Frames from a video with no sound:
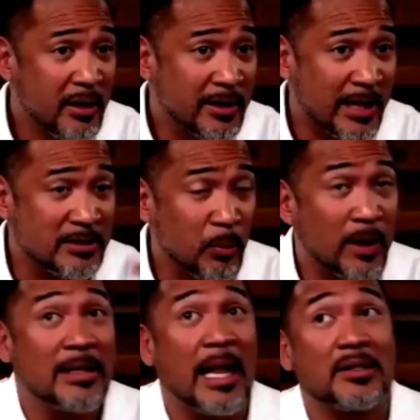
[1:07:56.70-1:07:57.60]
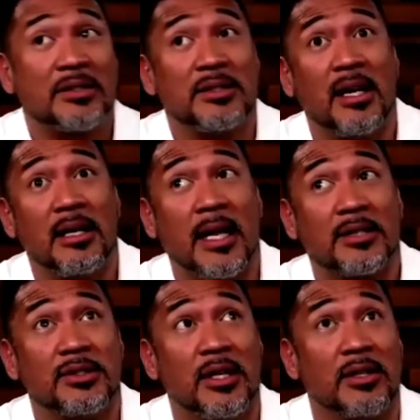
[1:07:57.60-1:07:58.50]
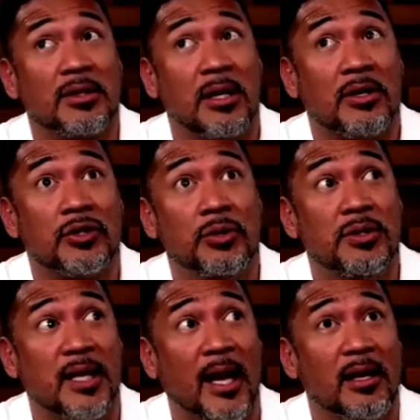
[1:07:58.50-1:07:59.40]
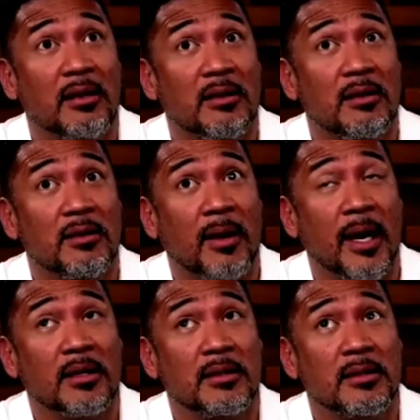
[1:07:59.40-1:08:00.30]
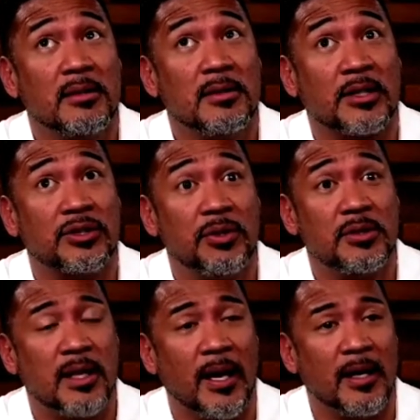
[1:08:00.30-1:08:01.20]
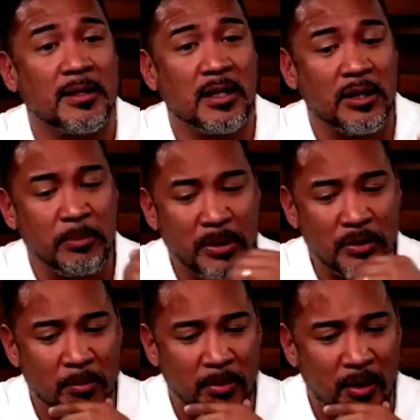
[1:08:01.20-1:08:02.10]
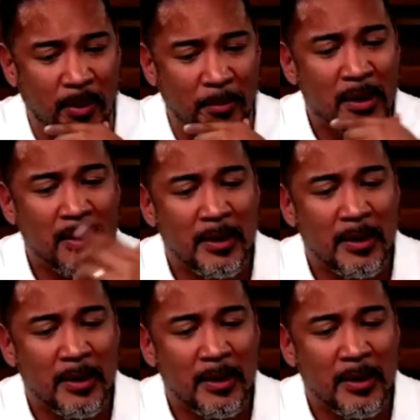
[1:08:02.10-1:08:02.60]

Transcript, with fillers: That's what next uh, next uh, uh, Tuesday, right? Next Tuesday. It's going to be during BOM.